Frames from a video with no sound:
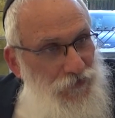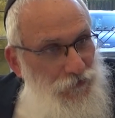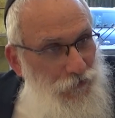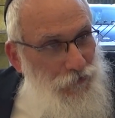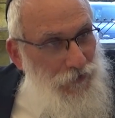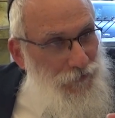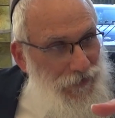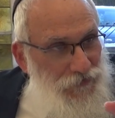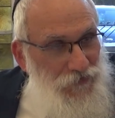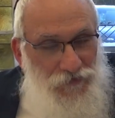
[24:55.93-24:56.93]
They talk all
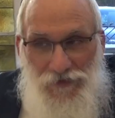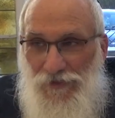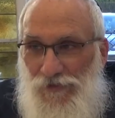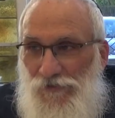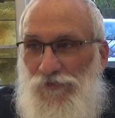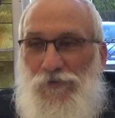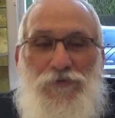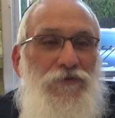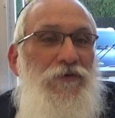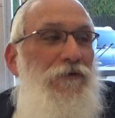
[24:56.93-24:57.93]
about this in the
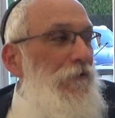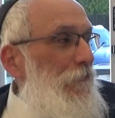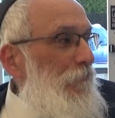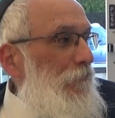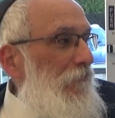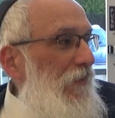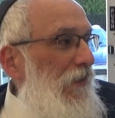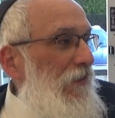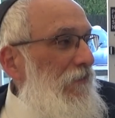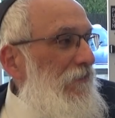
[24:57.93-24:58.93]
discourse.
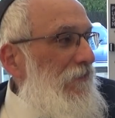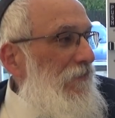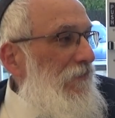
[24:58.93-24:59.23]
Huh?